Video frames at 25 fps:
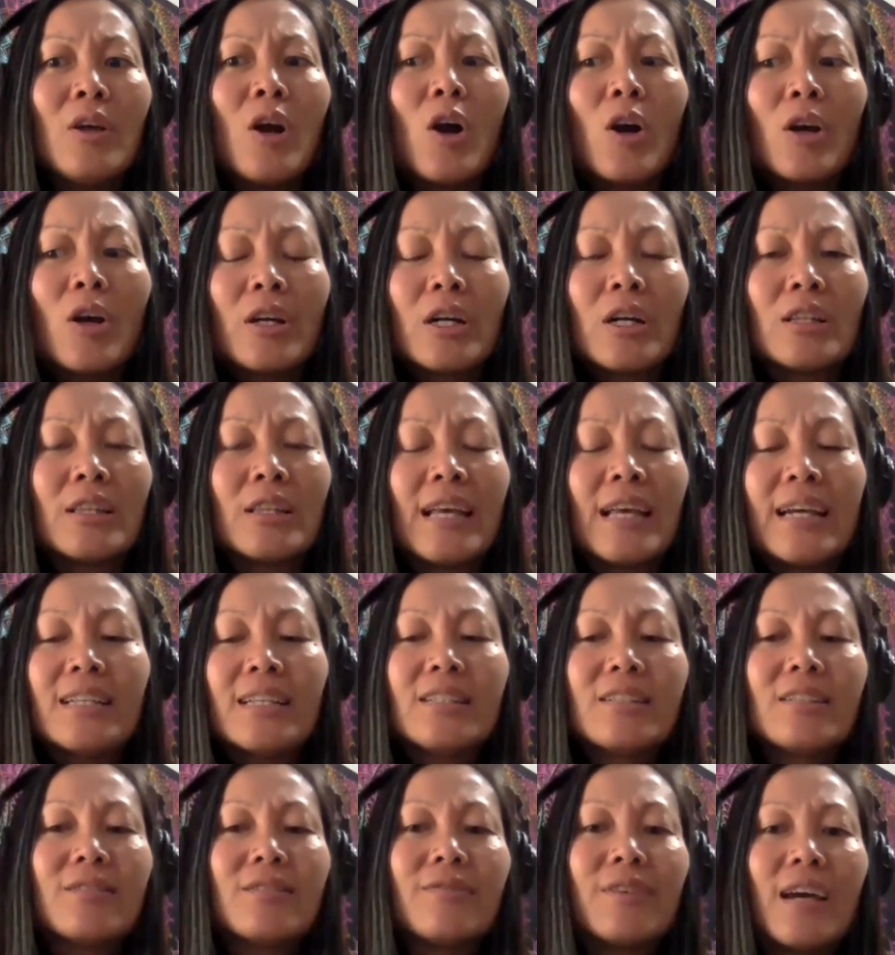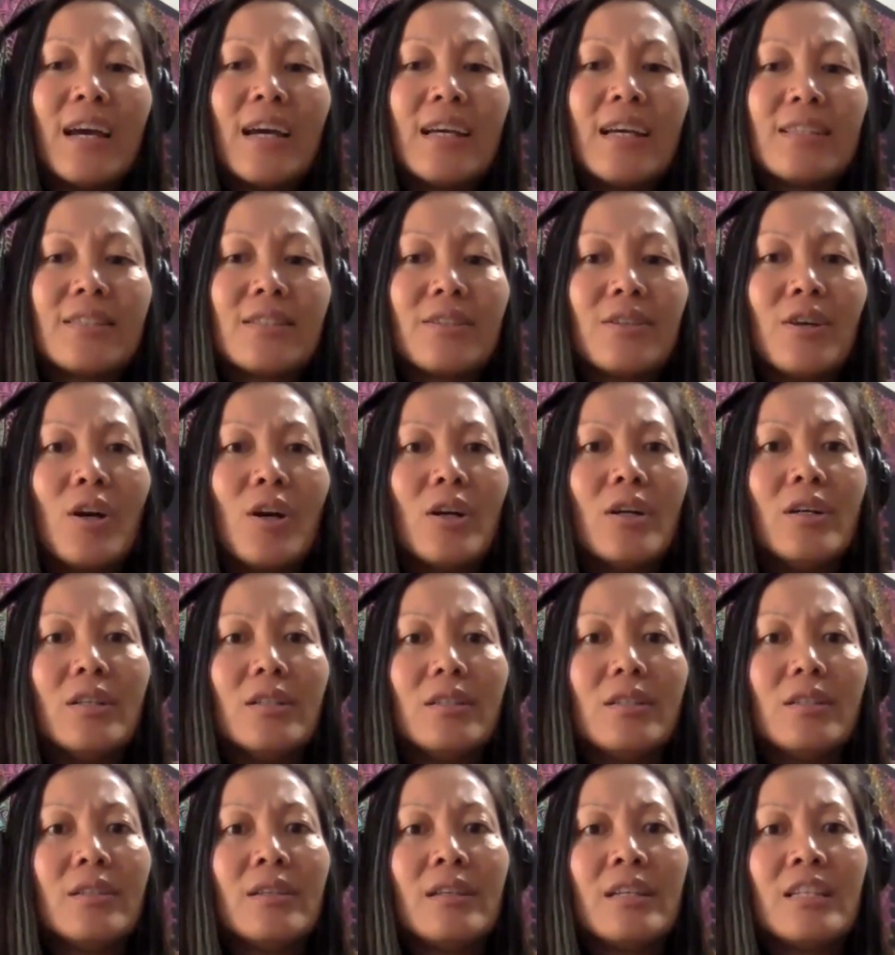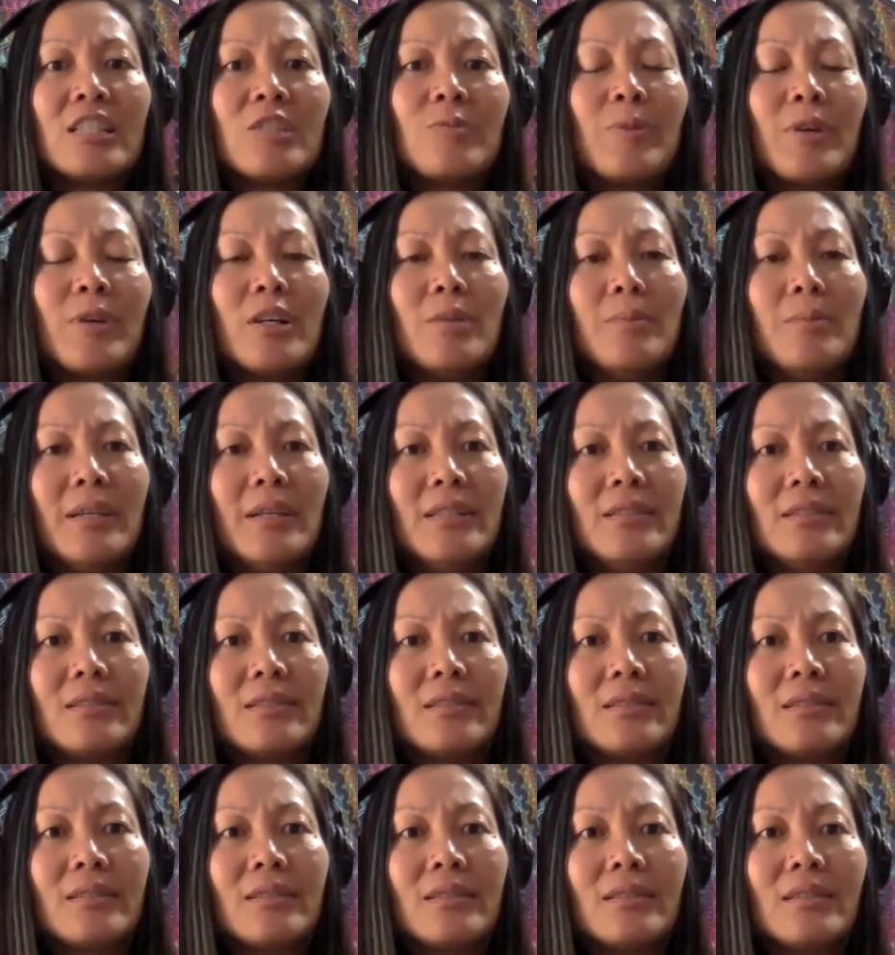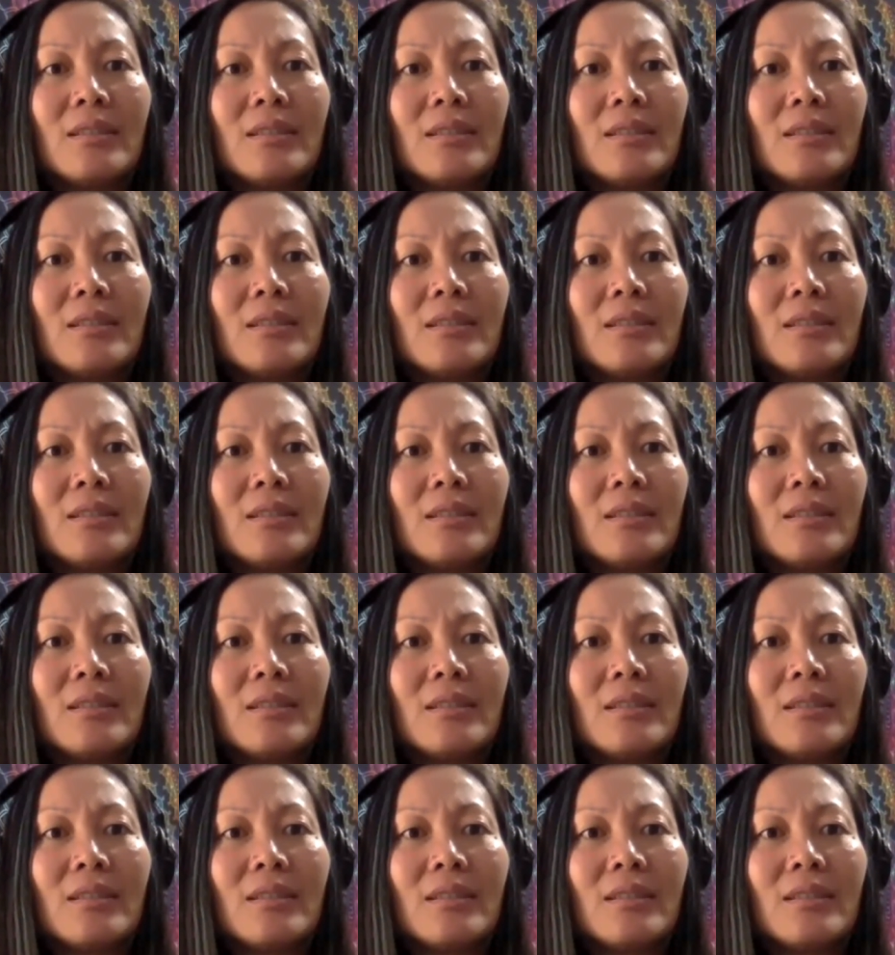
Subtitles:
our collective as an art experiment.